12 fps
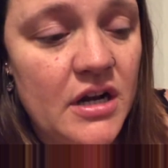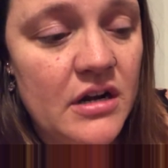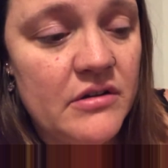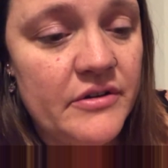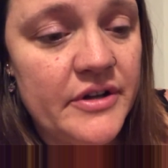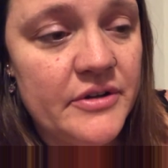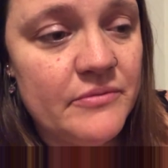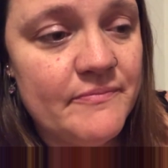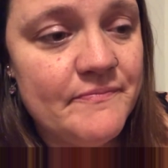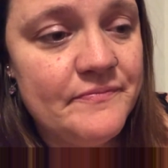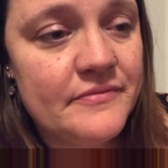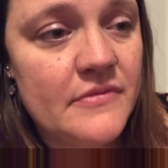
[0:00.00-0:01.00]
I don't know.
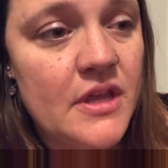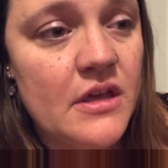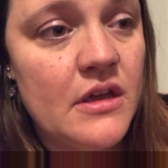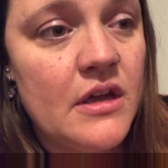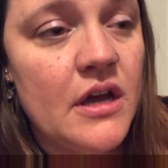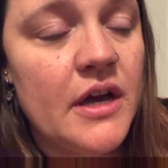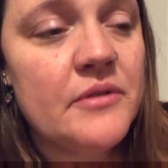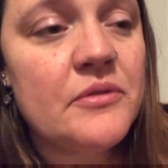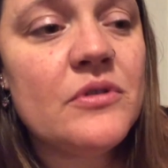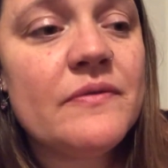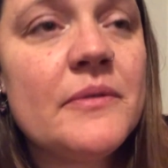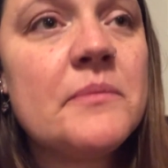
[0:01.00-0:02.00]
I don't
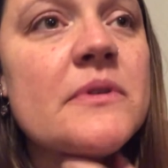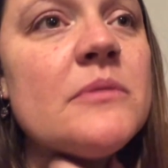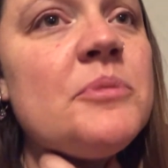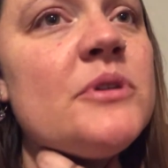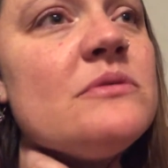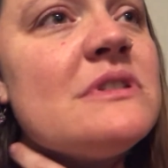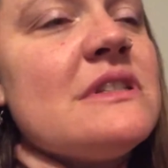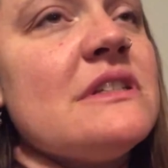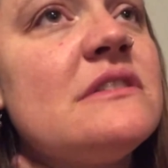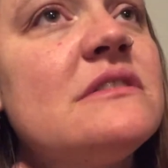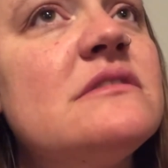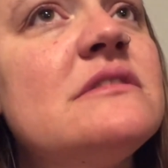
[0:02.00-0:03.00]
know if I'm going to post
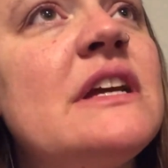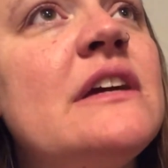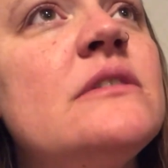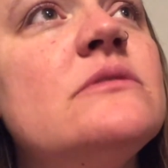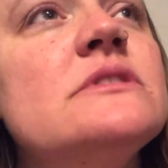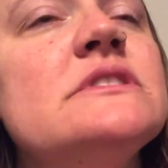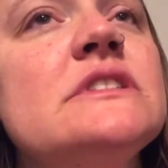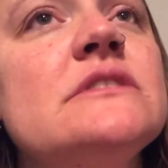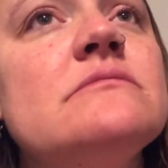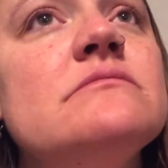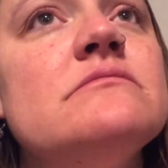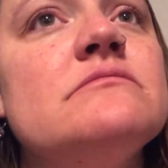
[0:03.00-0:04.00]
this now and
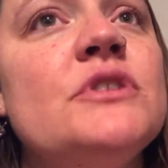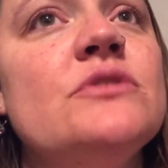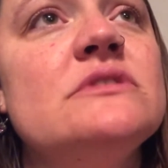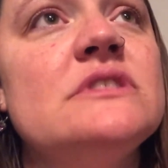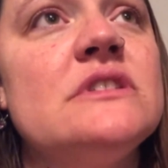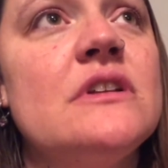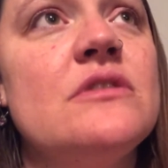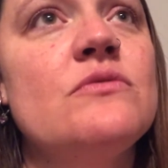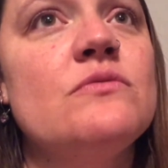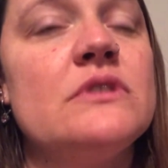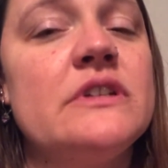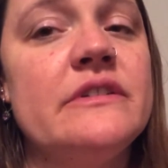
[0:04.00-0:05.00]
then post
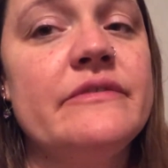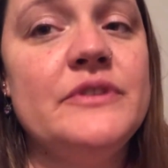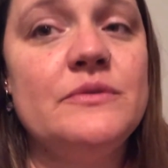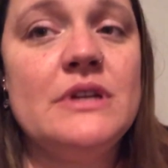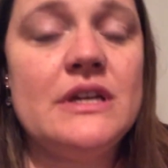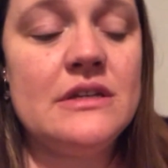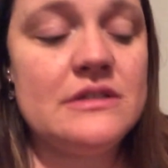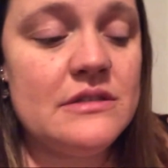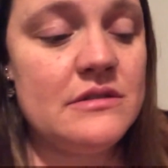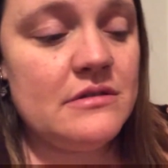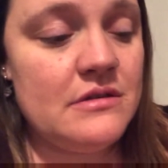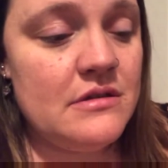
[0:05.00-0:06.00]
another one in a few
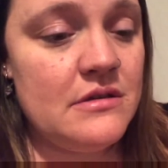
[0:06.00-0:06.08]
days.